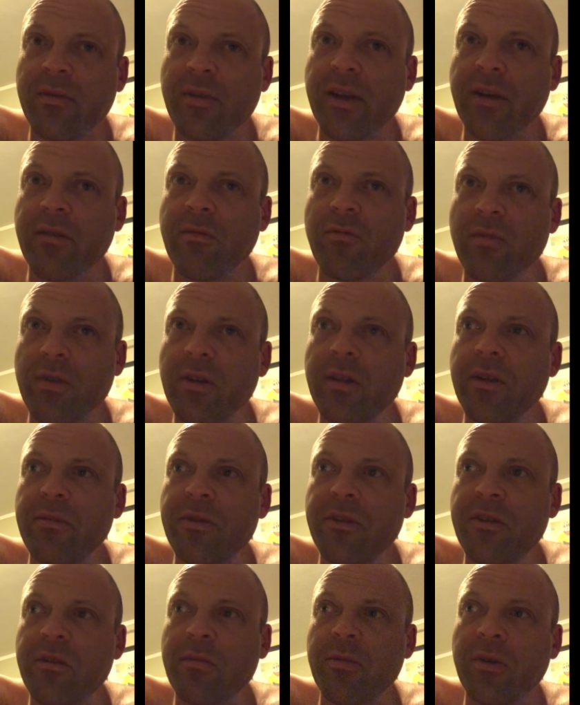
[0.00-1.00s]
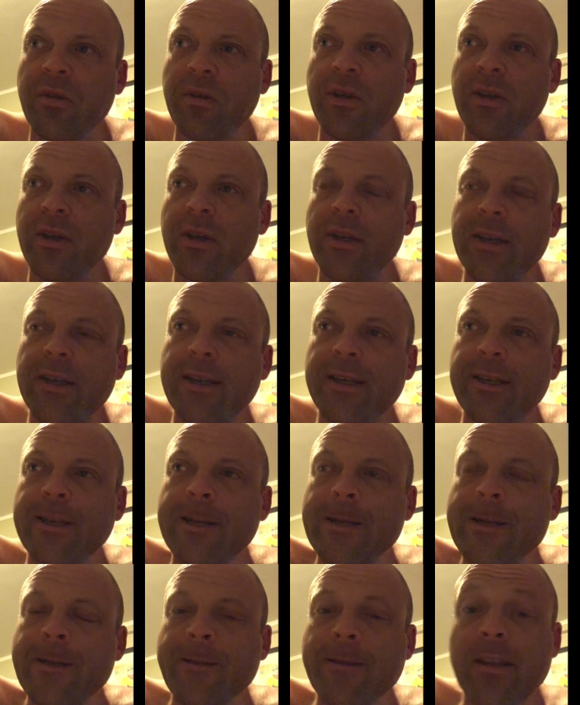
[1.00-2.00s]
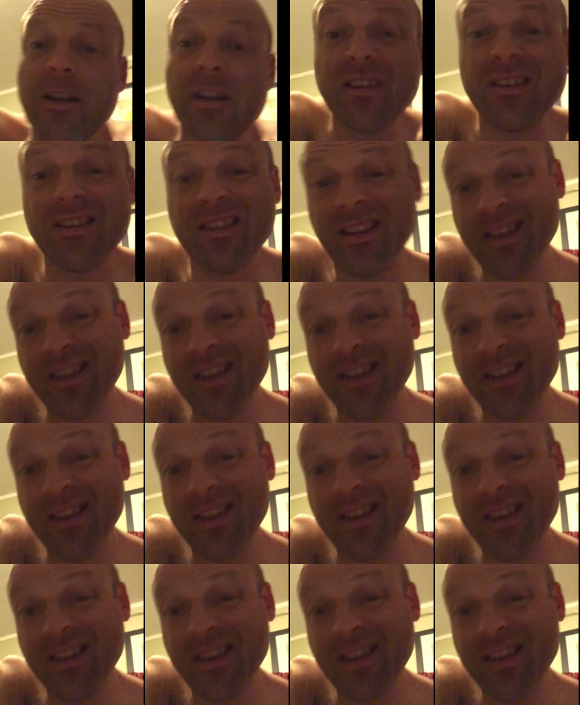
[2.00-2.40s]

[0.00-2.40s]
like really miserable, then I'll just